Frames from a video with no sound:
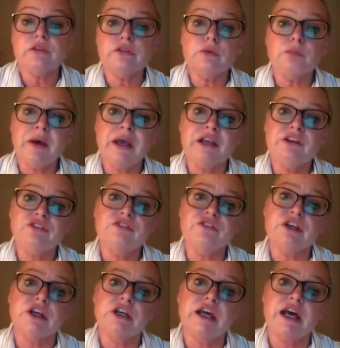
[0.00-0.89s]
the
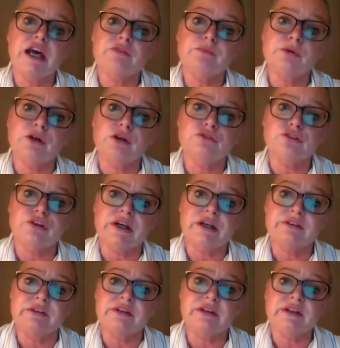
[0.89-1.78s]
patient's going to have
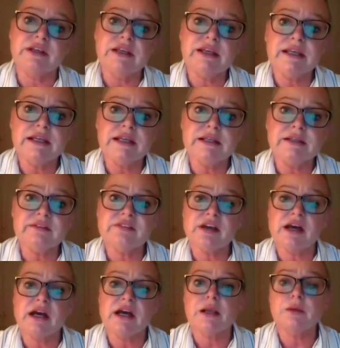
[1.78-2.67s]
protracted healing
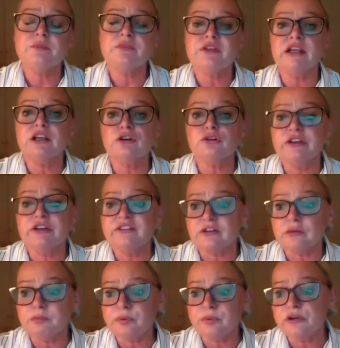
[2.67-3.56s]
times,
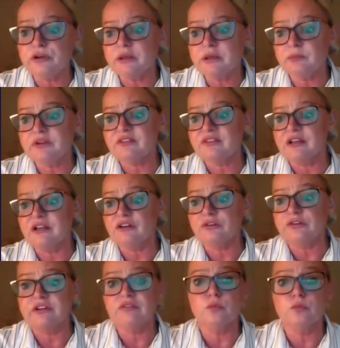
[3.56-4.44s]
increased appointments,
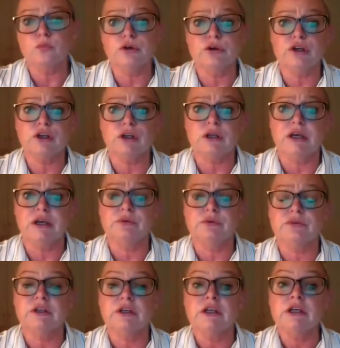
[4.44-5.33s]
increased workload.